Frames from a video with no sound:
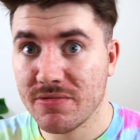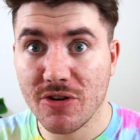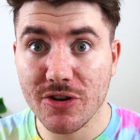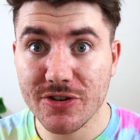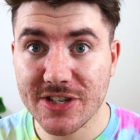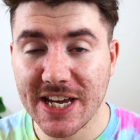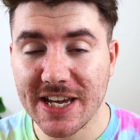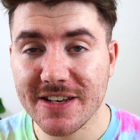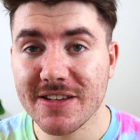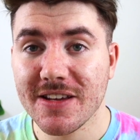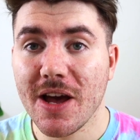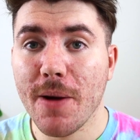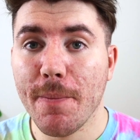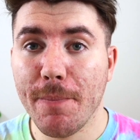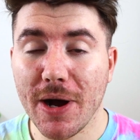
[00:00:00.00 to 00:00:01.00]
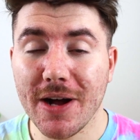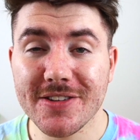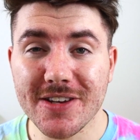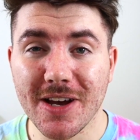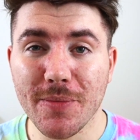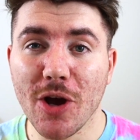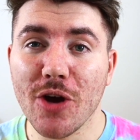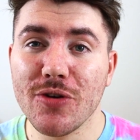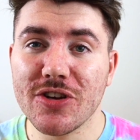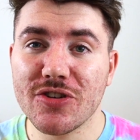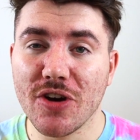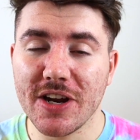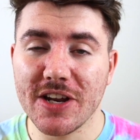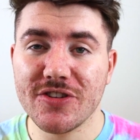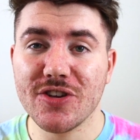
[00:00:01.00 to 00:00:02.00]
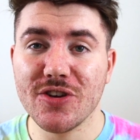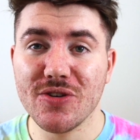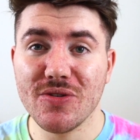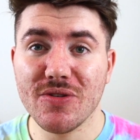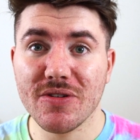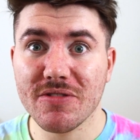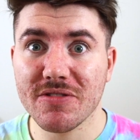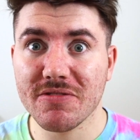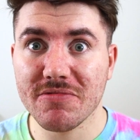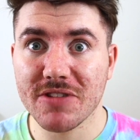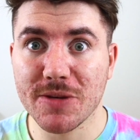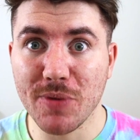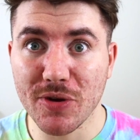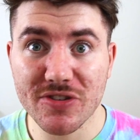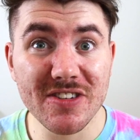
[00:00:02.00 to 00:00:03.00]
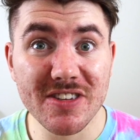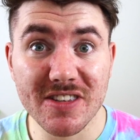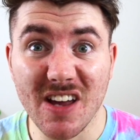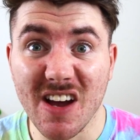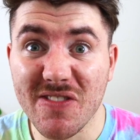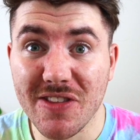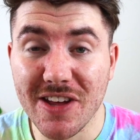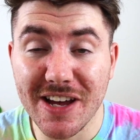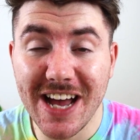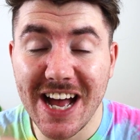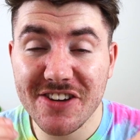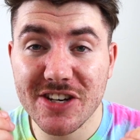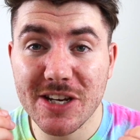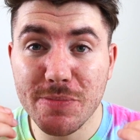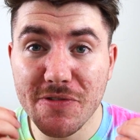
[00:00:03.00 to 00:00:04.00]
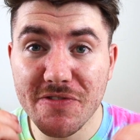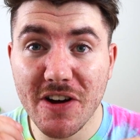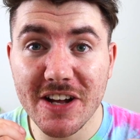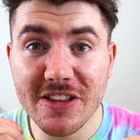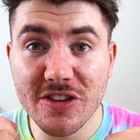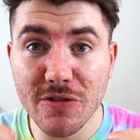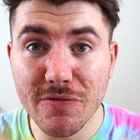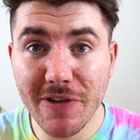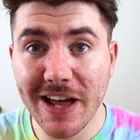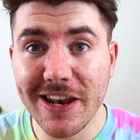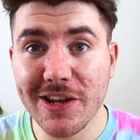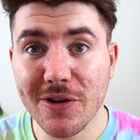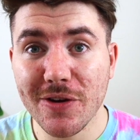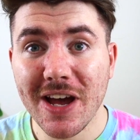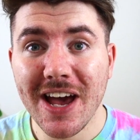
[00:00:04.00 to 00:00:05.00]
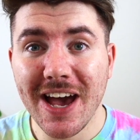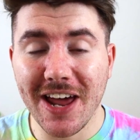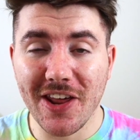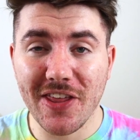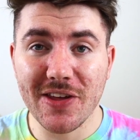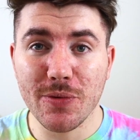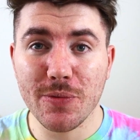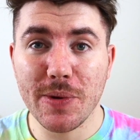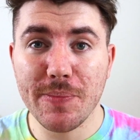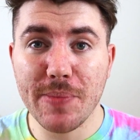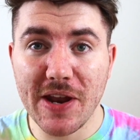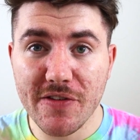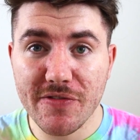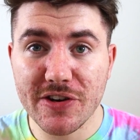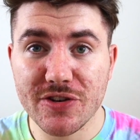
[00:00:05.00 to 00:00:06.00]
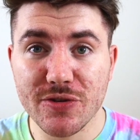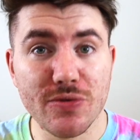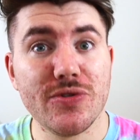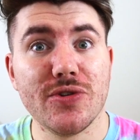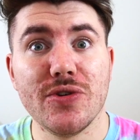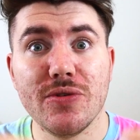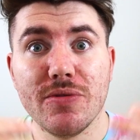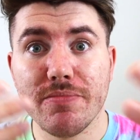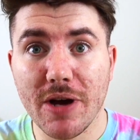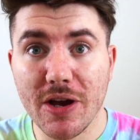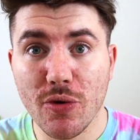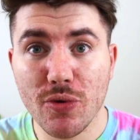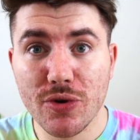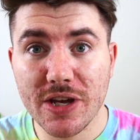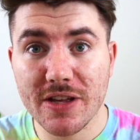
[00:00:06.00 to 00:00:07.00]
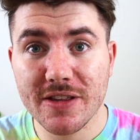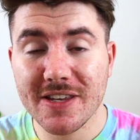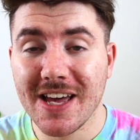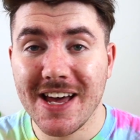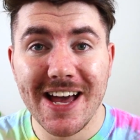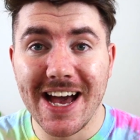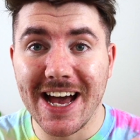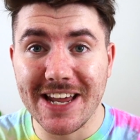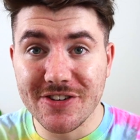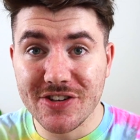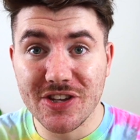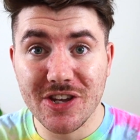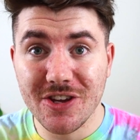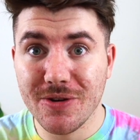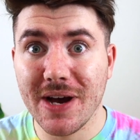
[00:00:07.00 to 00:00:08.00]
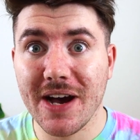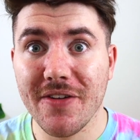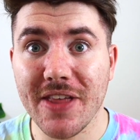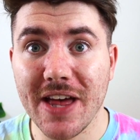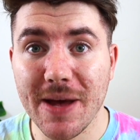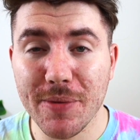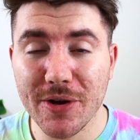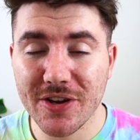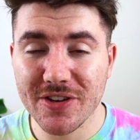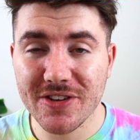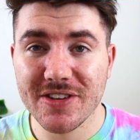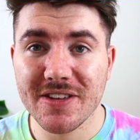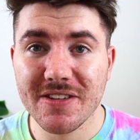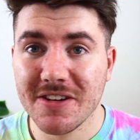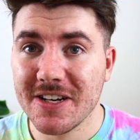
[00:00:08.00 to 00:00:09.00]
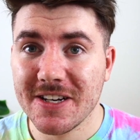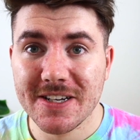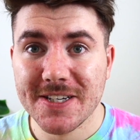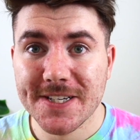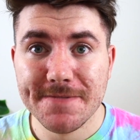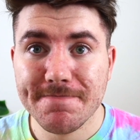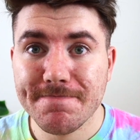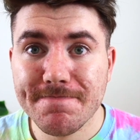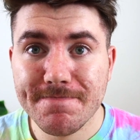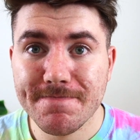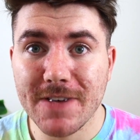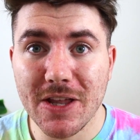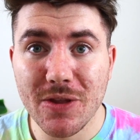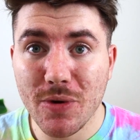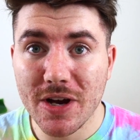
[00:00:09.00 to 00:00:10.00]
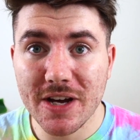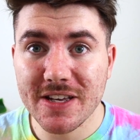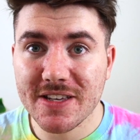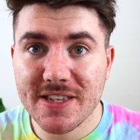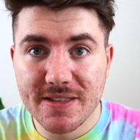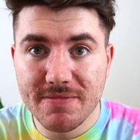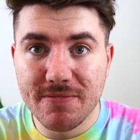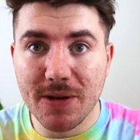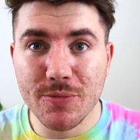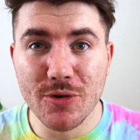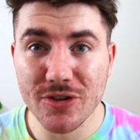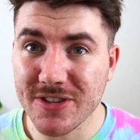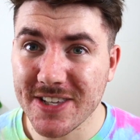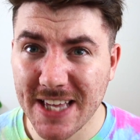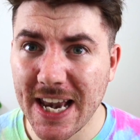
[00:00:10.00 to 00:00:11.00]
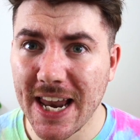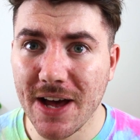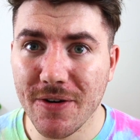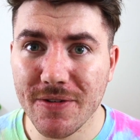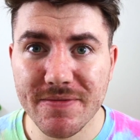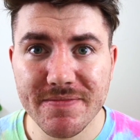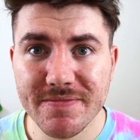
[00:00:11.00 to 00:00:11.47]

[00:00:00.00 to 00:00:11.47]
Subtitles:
content, but I'm only trying to do sponsored stuff that actually provides you value, and I think would be beneficial to my audience and to you out there, because otherwise I'm just a sellout.